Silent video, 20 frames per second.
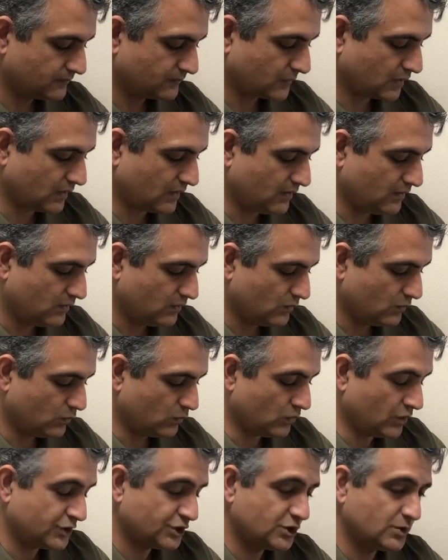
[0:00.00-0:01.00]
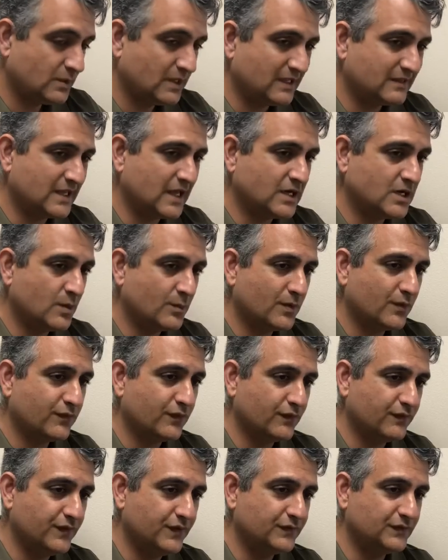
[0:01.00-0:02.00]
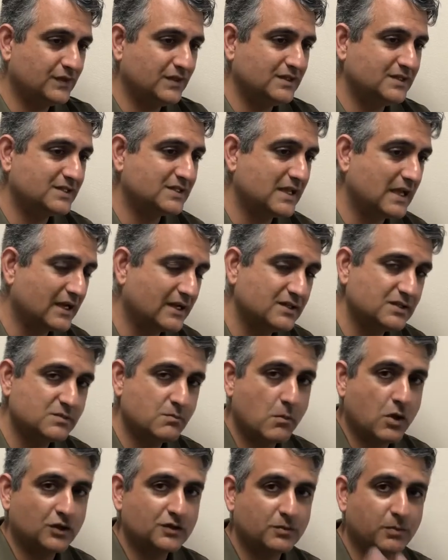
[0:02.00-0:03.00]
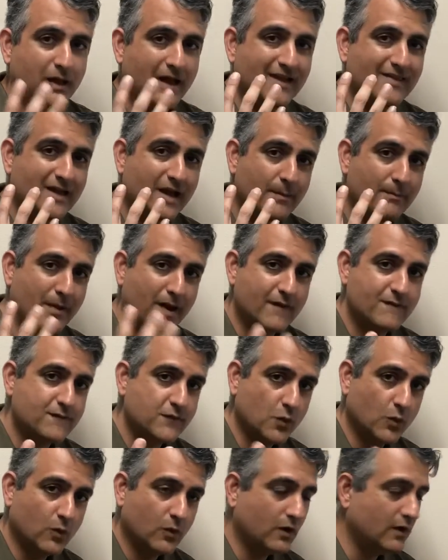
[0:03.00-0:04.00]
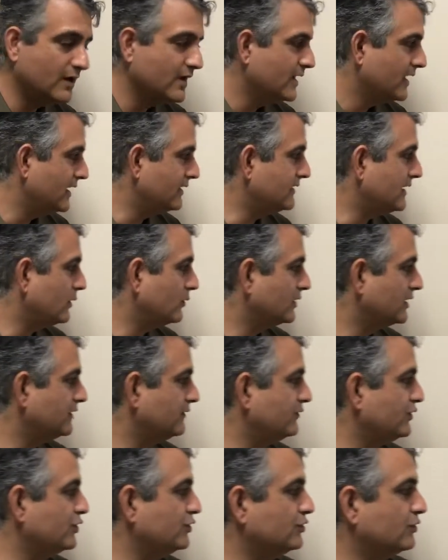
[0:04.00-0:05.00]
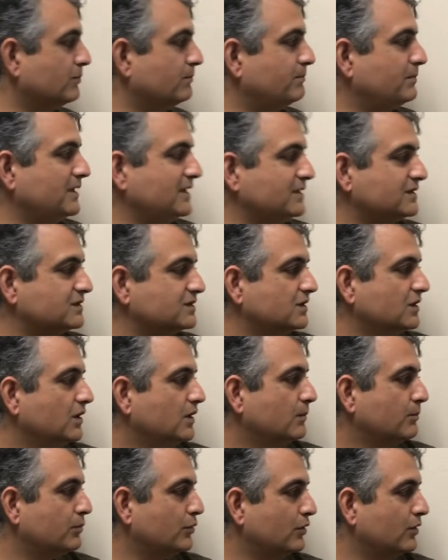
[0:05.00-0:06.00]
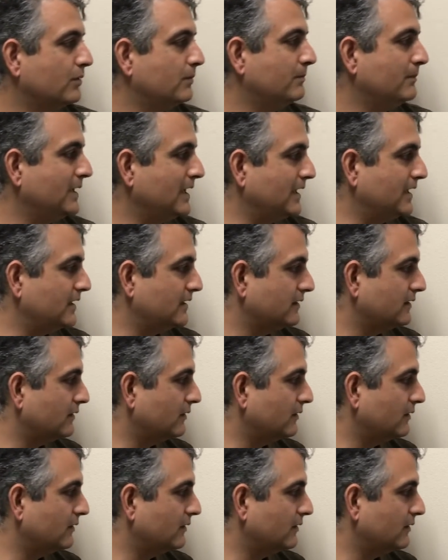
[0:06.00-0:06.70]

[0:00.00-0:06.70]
Okay. Once you get that number for 15 seconds, multiply that by 4, and that will give you your beats per minute.